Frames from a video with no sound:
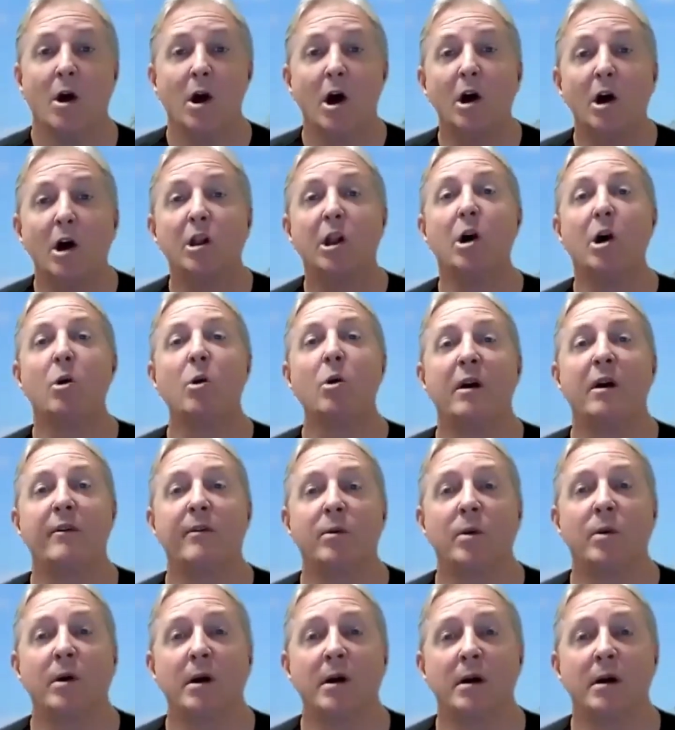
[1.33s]
Aloha,
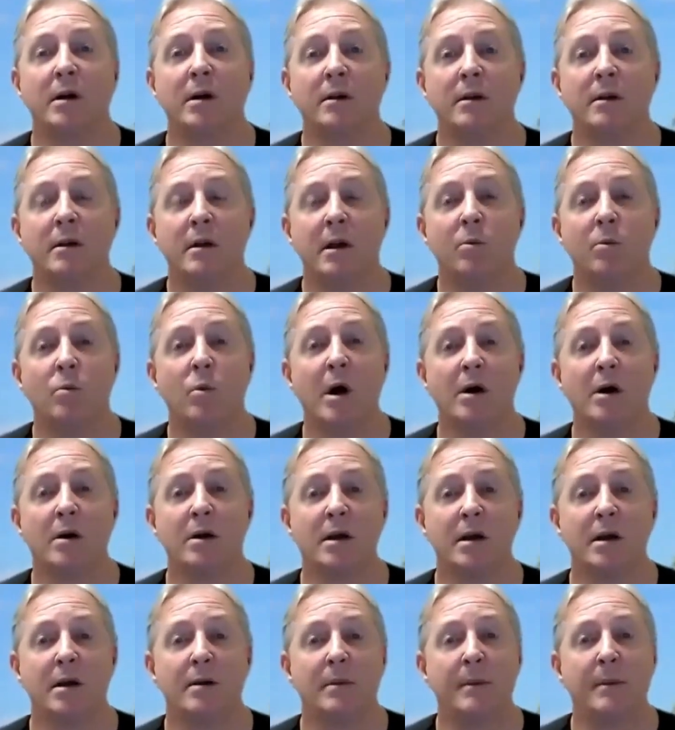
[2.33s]
everyone, and
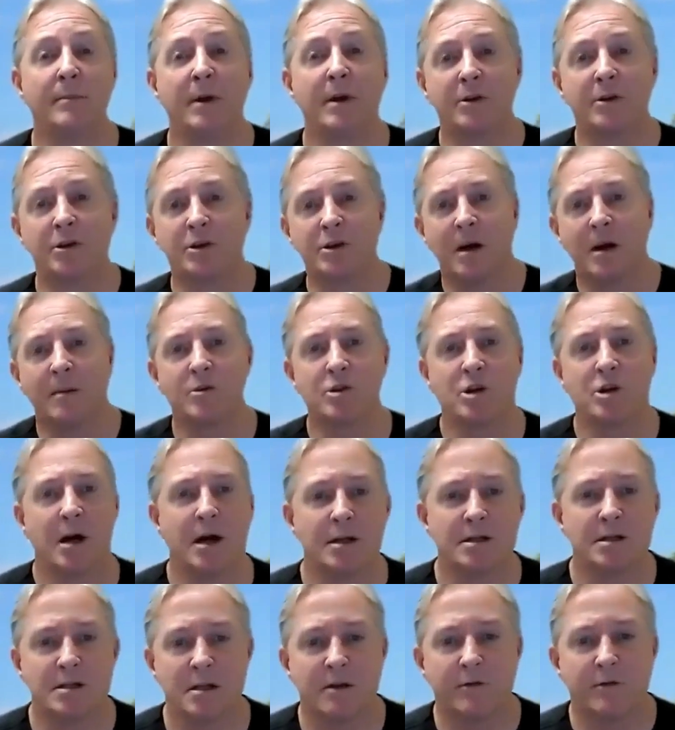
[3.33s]
welcome. I'm Dr. Tom
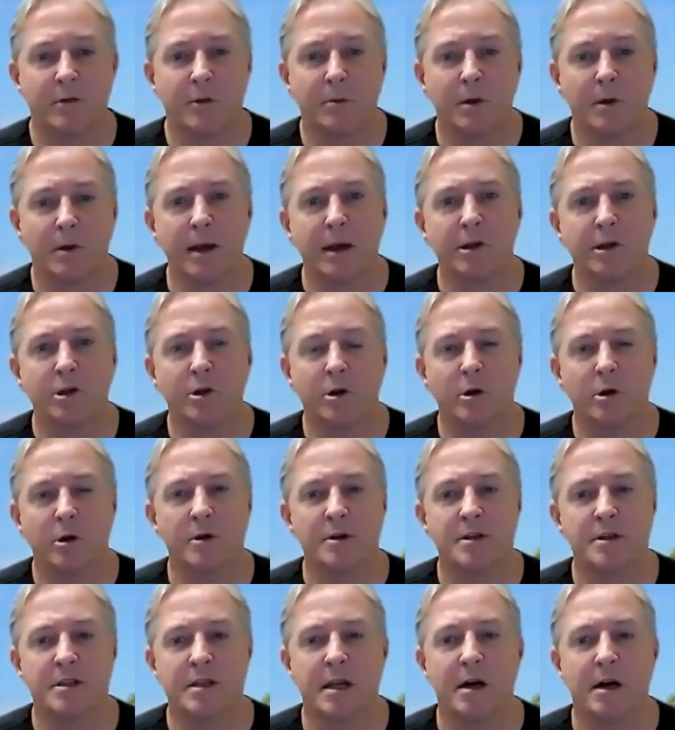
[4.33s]
Johnson from Kalani
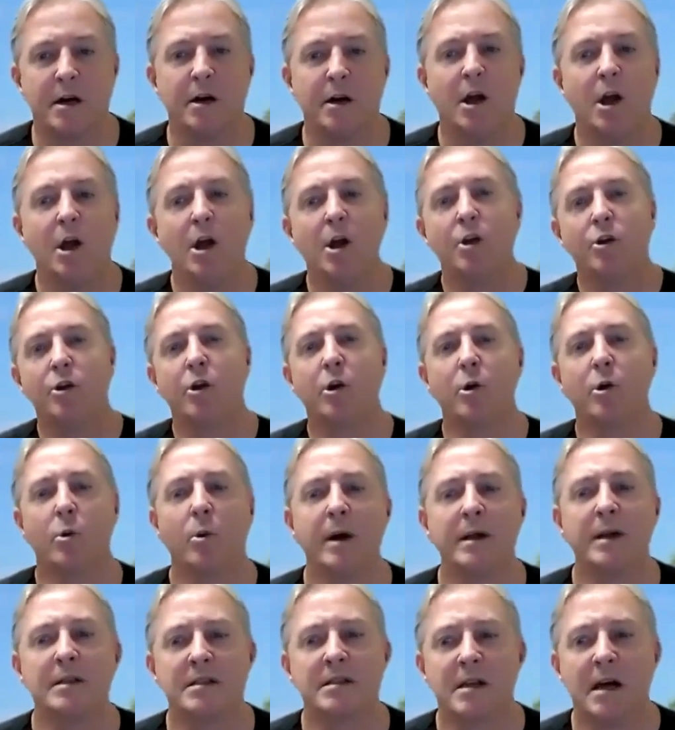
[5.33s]
Total Center, your
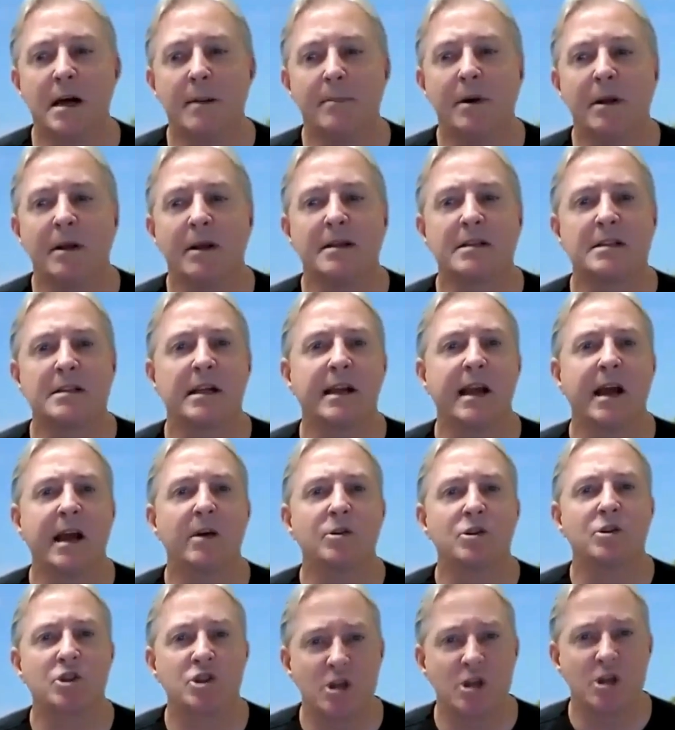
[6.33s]
one-stop holistic
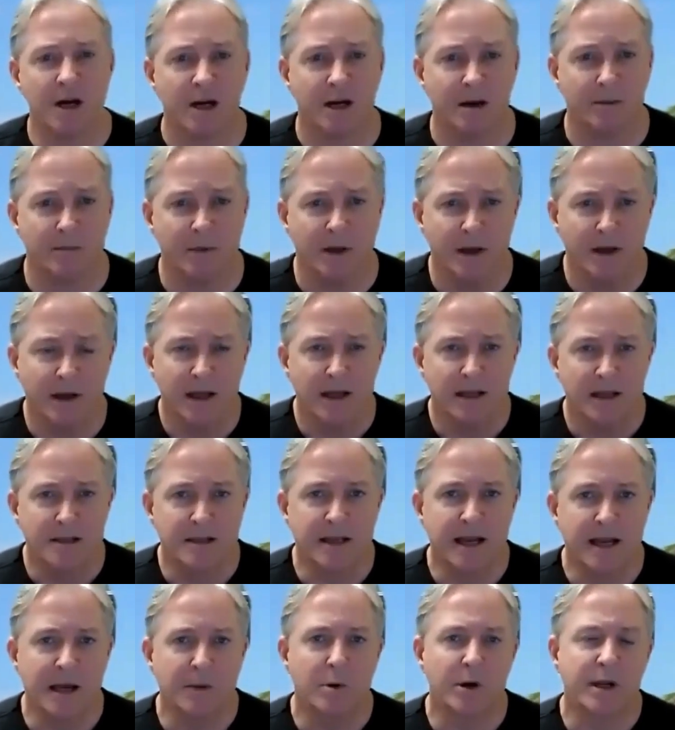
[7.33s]
health shop.
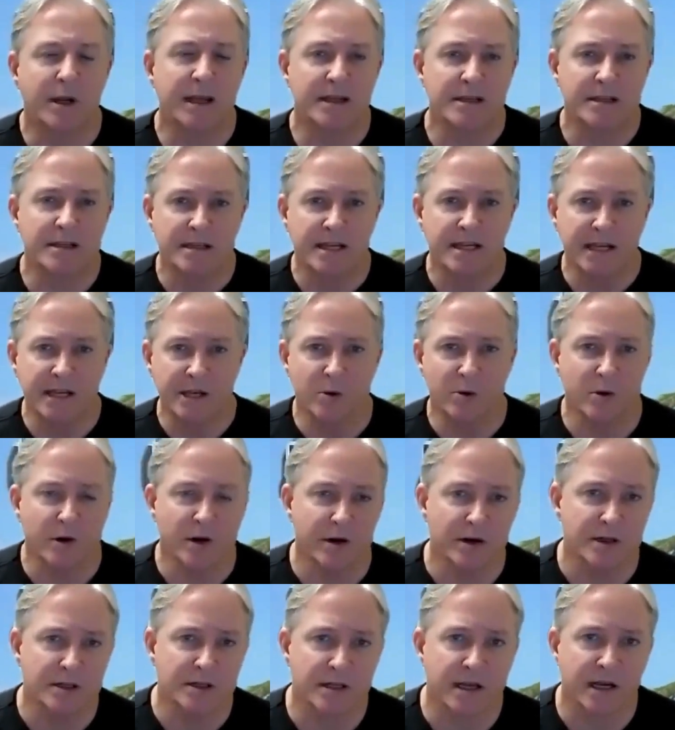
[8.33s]
Today, we're continuing
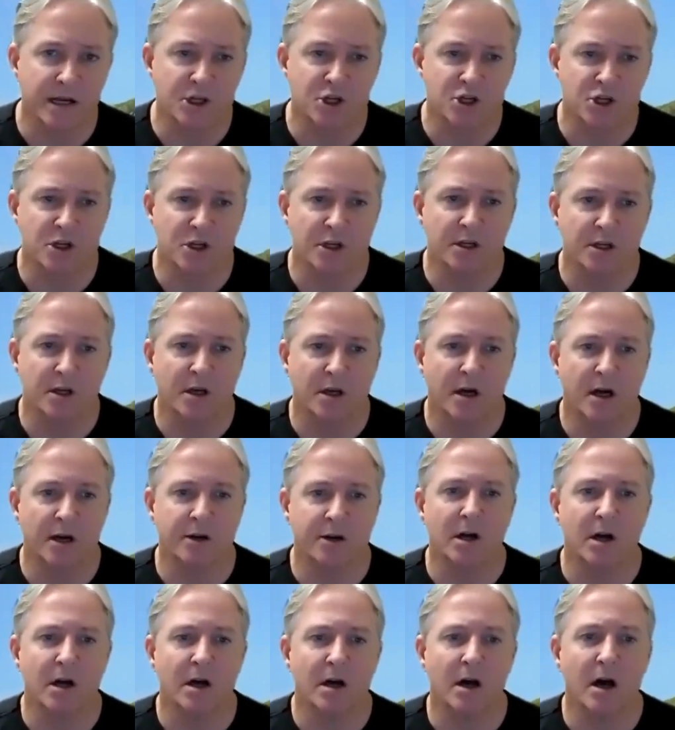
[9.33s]
our discussion
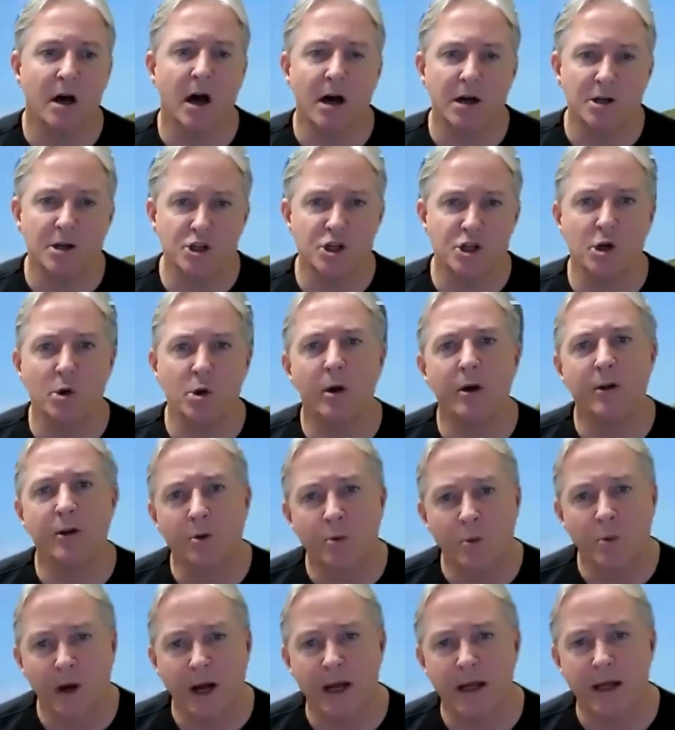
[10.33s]
on
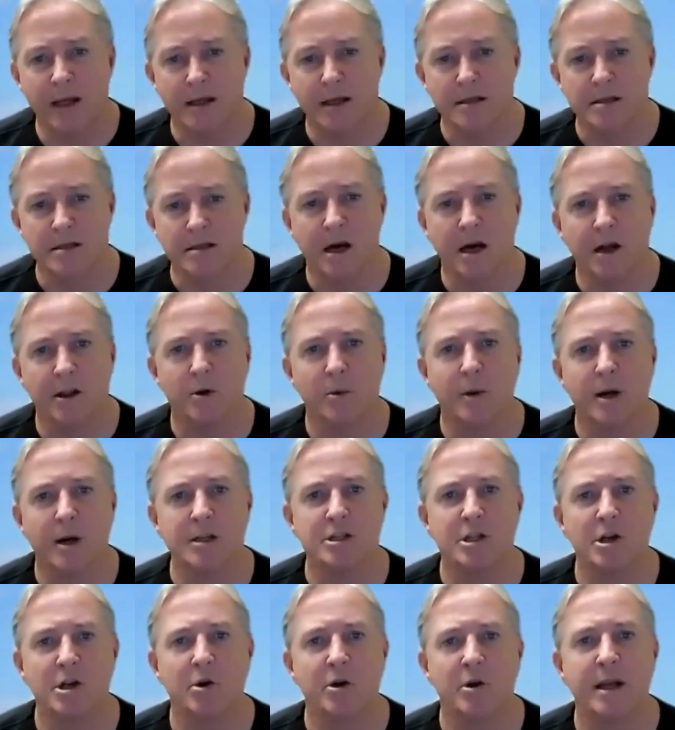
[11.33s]
osteoarthritis,
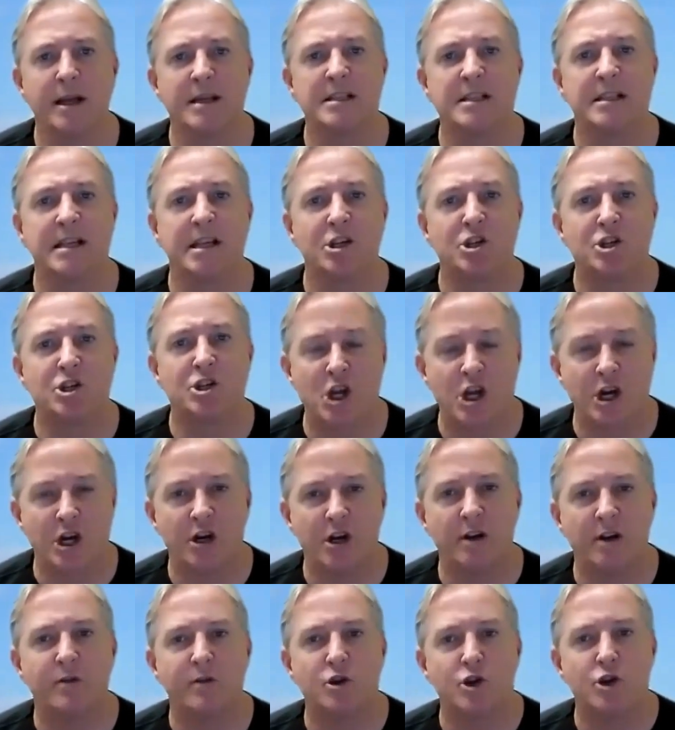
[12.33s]
otherwise known as
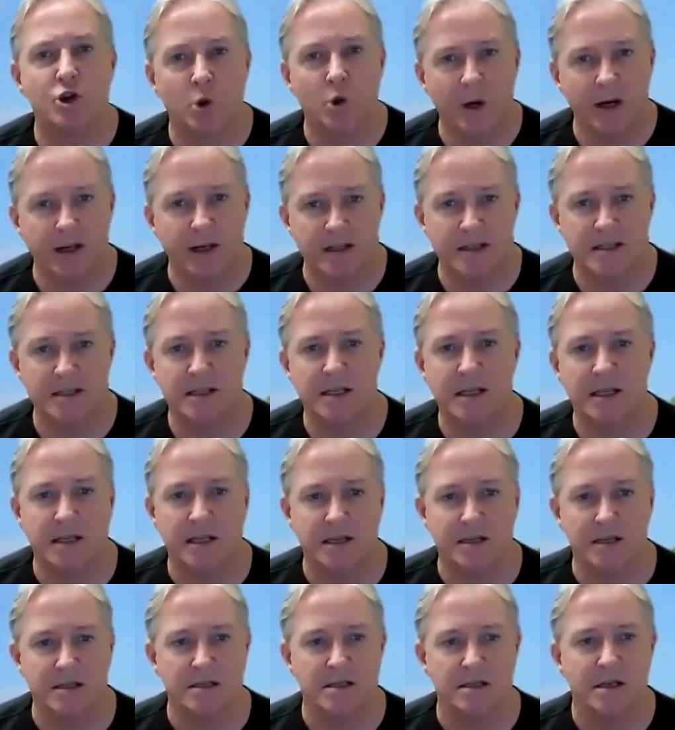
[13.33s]
degenerative joint
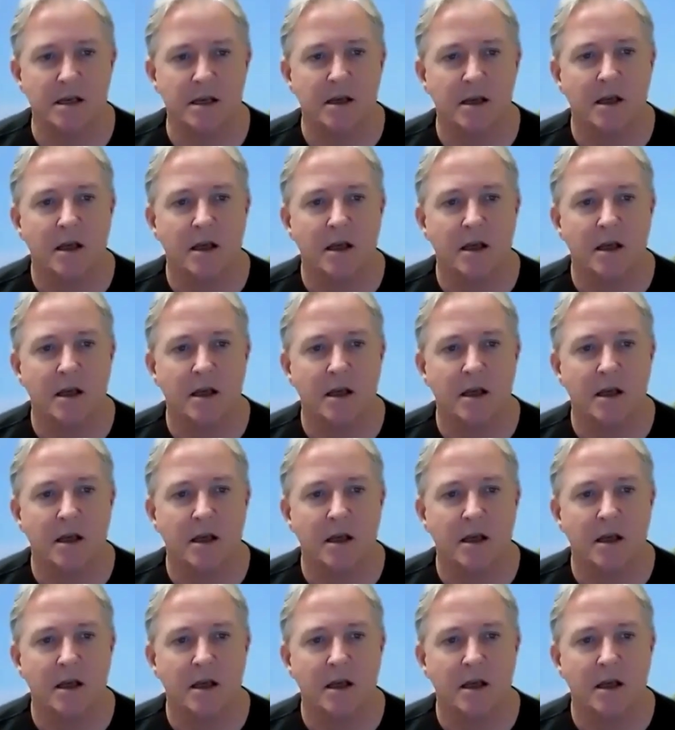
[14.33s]
disease.